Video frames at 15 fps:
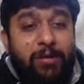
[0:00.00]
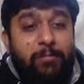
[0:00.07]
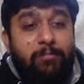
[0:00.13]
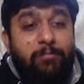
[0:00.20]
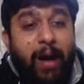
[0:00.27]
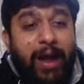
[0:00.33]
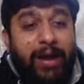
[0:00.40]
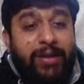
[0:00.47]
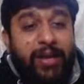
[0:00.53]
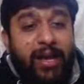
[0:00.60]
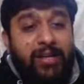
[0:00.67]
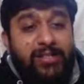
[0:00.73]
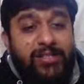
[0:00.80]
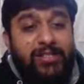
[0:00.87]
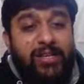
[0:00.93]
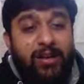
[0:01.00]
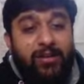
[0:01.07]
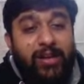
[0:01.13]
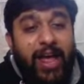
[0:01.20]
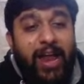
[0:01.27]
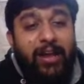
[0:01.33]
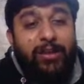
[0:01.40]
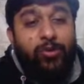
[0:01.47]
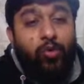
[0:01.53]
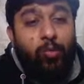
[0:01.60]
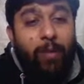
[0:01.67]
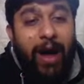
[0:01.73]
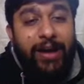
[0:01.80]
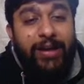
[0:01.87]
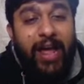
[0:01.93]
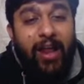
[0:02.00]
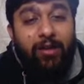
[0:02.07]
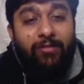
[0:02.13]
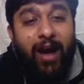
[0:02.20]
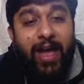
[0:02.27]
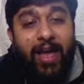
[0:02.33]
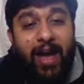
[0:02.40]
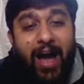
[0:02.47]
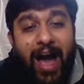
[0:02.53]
minus del u by del y.